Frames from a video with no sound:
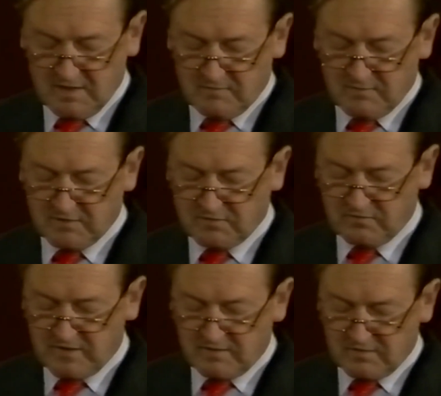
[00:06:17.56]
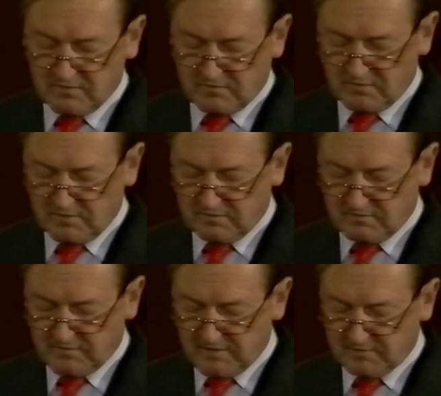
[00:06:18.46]
Much of our industry has
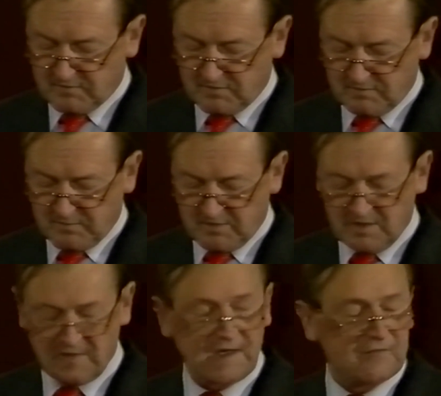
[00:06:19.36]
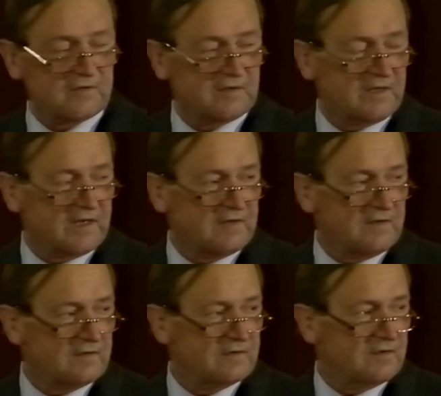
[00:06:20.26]
developed in the period after the
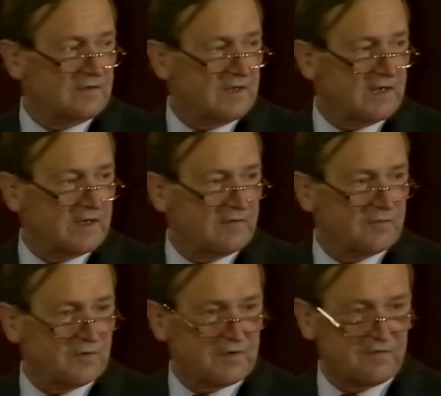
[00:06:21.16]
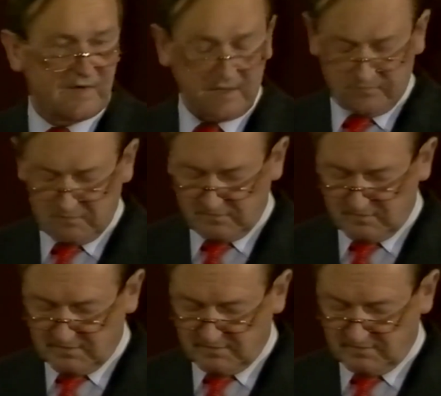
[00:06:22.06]
1939-45
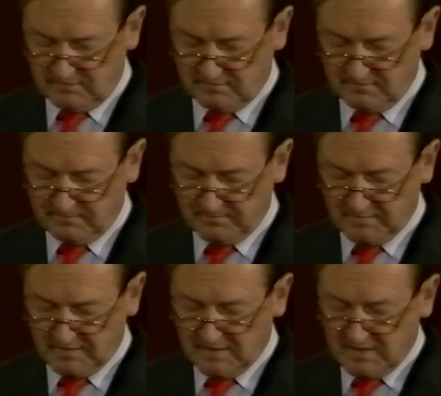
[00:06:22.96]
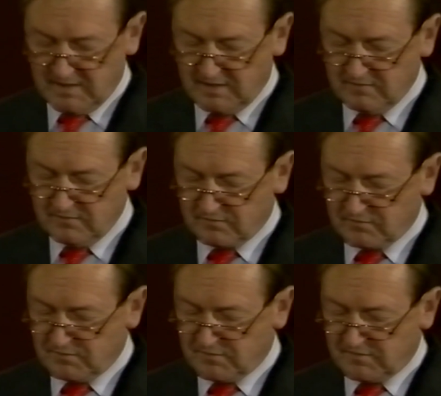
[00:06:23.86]
hostilities.
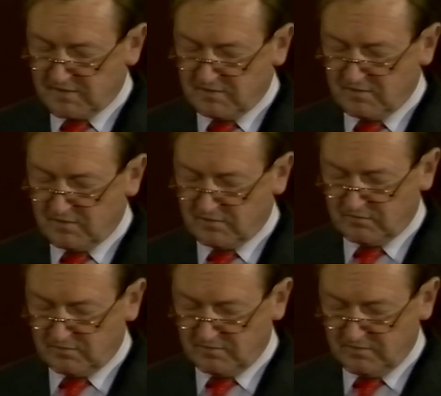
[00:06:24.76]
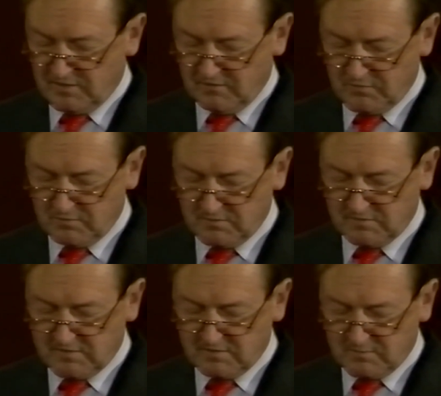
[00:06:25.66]
Industry was then nurtured, for it was
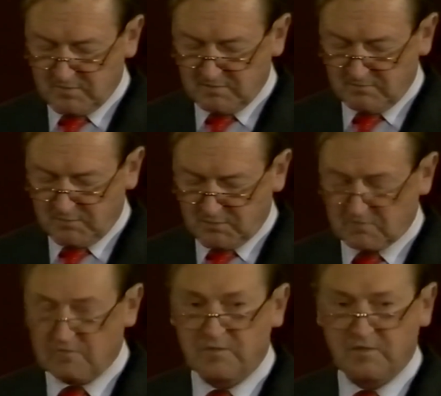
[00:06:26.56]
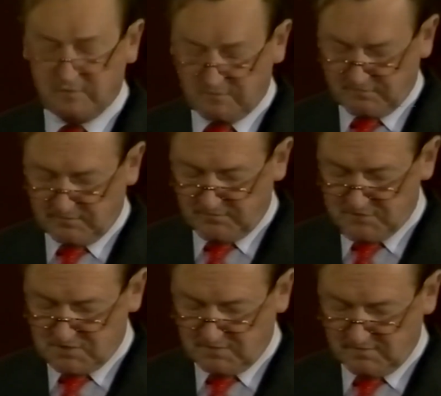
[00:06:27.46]
seen to be important for
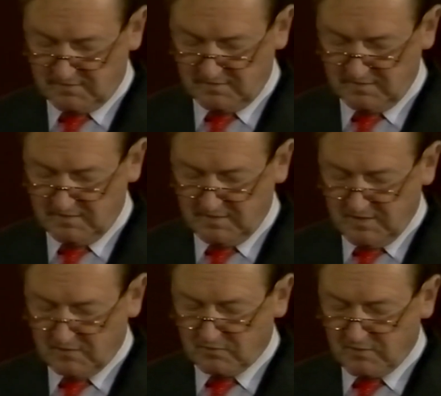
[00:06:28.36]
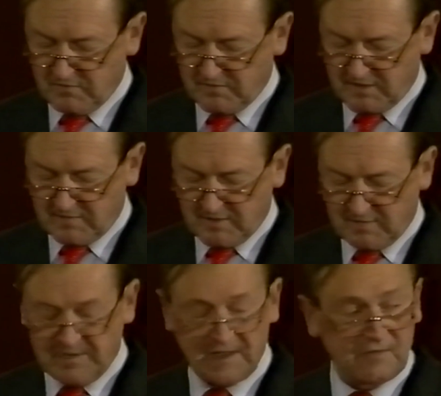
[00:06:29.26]
self-sufficiency, to overcome our
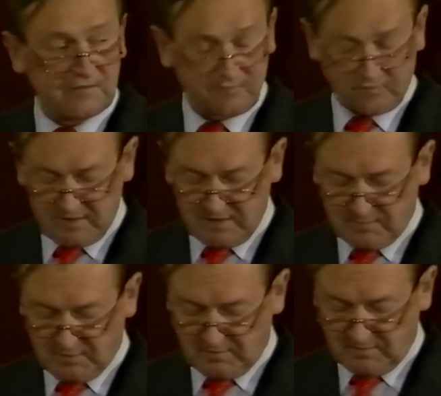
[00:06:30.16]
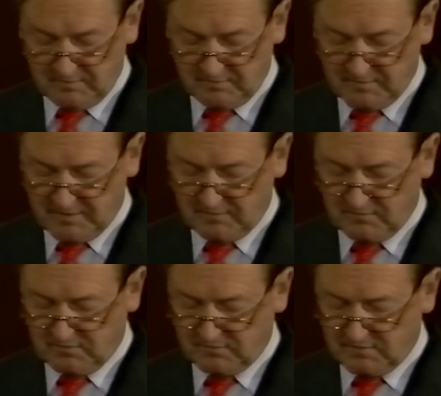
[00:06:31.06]
balance of trade problems by
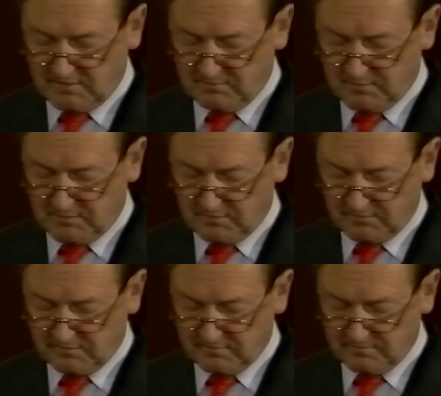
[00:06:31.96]
reducing imports.